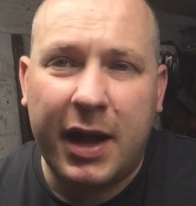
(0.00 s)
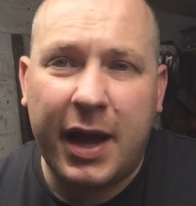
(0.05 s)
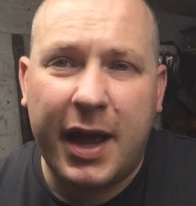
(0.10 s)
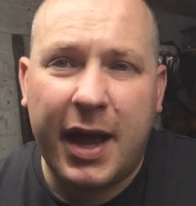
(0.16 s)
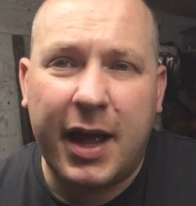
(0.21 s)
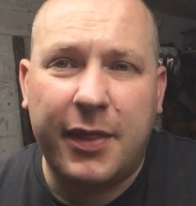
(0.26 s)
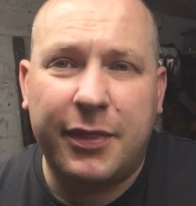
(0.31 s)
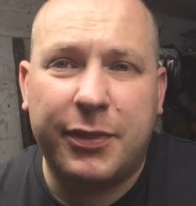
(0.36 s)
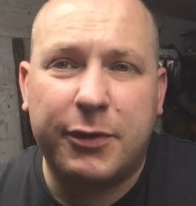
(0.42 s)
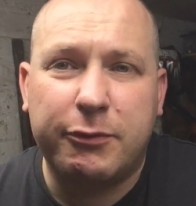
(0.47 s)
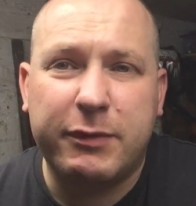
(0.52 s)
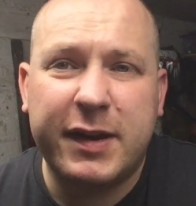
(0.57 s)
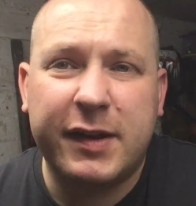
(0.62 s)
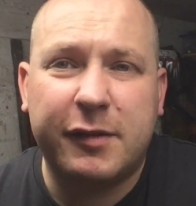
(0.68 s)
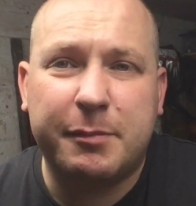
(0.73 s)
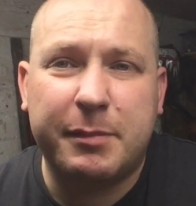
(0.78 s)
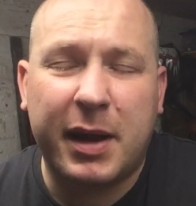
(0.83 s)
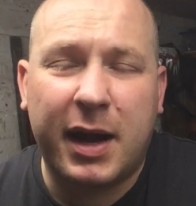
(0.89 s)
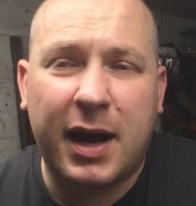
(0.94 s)
Uh, the
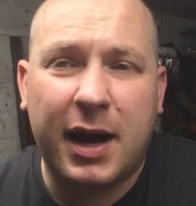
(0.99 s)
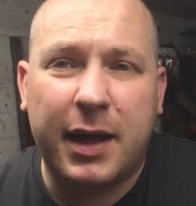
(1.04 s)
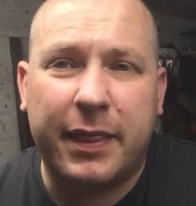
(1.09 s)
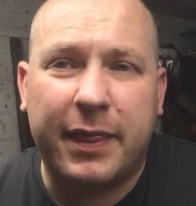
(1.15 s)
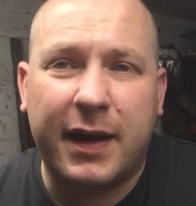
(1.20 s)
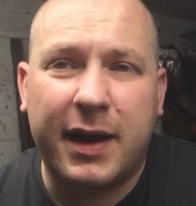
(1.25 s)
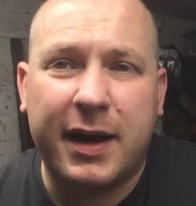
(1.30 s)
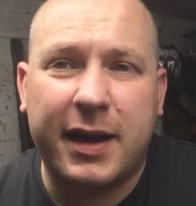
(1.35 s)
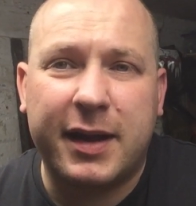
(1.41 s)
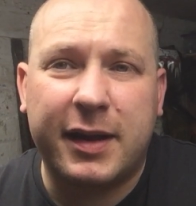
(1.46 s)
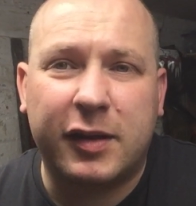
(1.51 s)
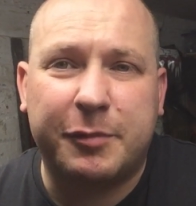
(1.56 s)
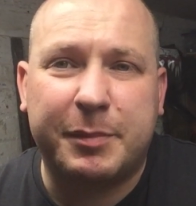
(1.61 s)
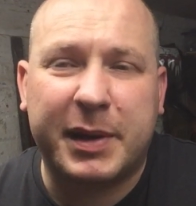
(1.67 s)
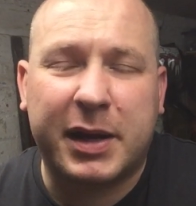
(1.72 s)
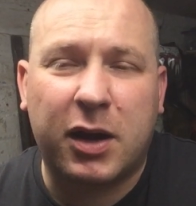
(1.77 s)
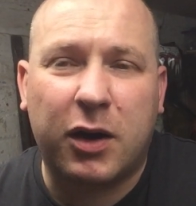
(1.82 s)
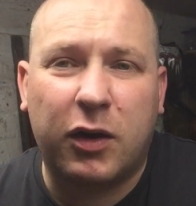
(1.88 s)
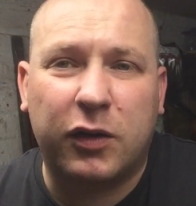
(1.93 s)
reason behind that is
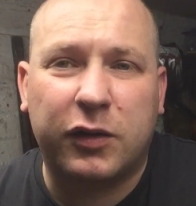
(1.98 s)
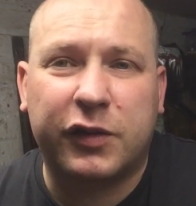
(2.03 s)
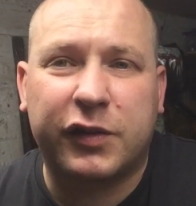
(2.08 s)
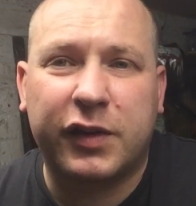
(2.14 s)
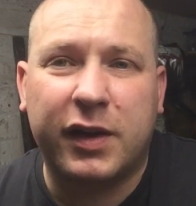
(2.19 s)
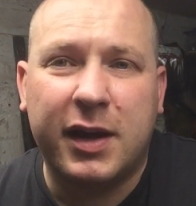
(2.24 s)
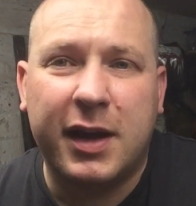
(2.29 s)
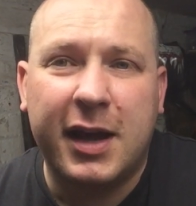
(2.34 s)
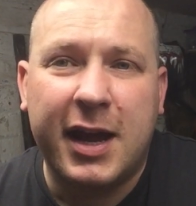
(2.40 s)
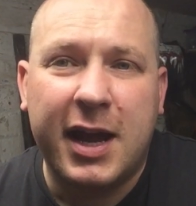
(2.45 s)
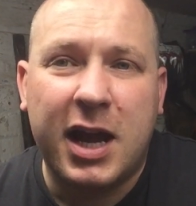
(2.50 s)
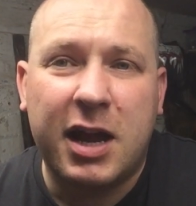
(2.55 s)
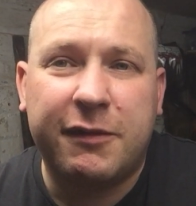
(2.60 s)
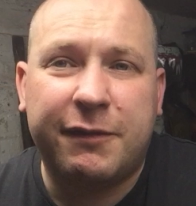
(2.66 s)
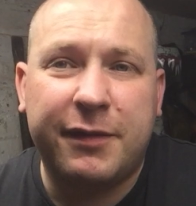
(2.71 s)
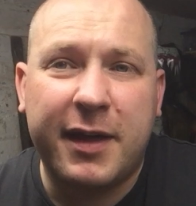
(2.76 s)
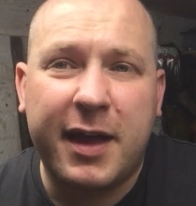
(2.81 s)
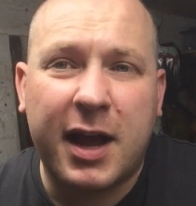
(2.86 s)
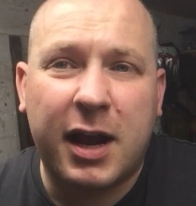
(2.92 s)
because
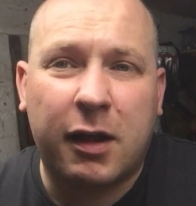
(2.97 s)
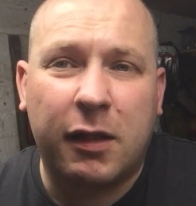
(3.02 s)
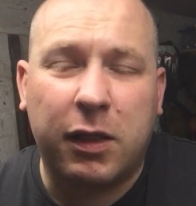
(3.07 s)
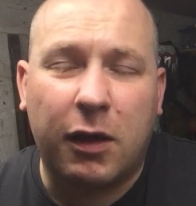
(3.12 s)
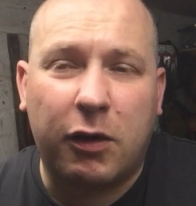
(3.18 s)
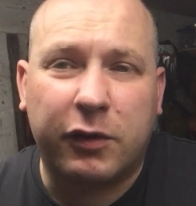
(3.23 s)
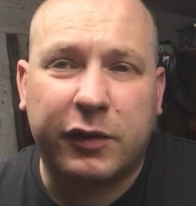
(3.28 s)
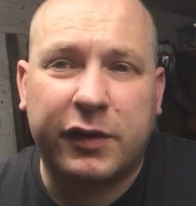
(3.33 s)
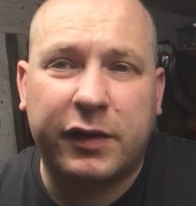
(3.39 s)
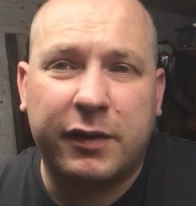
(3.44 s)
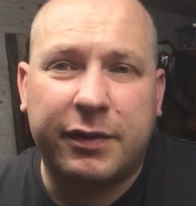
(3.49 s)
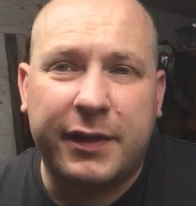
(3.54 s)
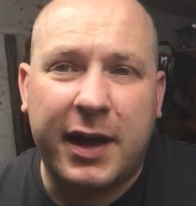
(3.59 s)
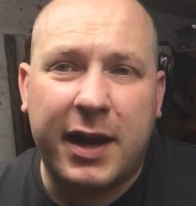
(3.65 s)
if they're clogged,